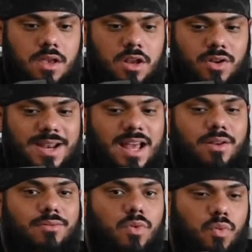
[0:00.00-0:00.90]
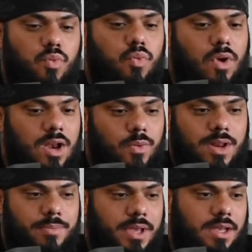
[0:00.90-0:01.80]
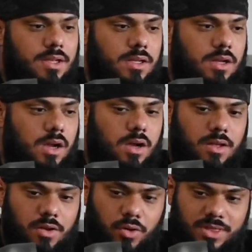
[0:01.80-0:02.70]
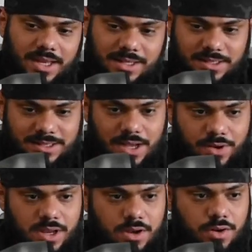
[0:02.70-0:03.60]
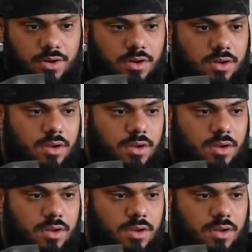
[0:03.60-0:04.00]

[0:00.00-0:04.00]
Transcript: not really big or thickness down here.